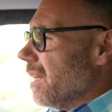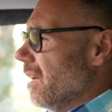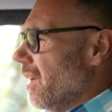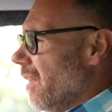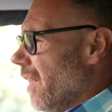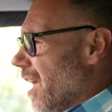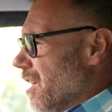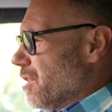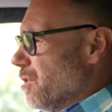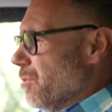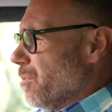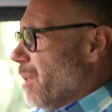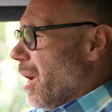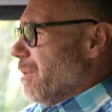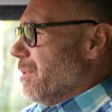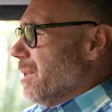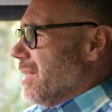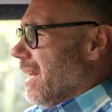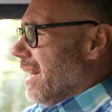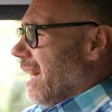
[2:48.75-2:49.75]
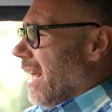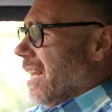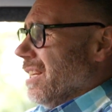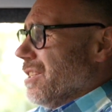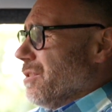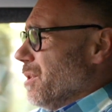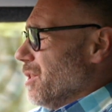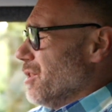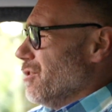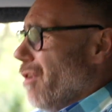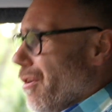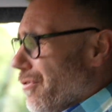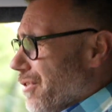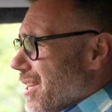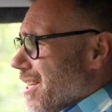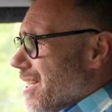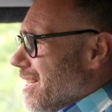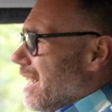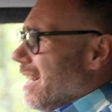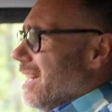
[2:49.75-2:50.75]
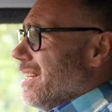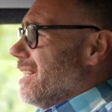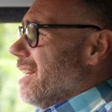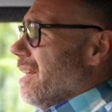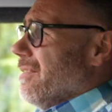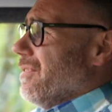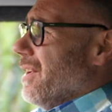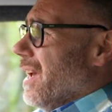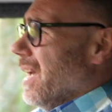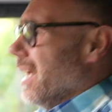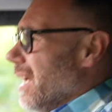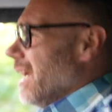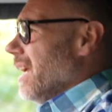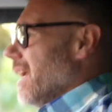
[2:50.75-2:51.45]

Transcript: And that's the way we did it. So it's nothing scientific.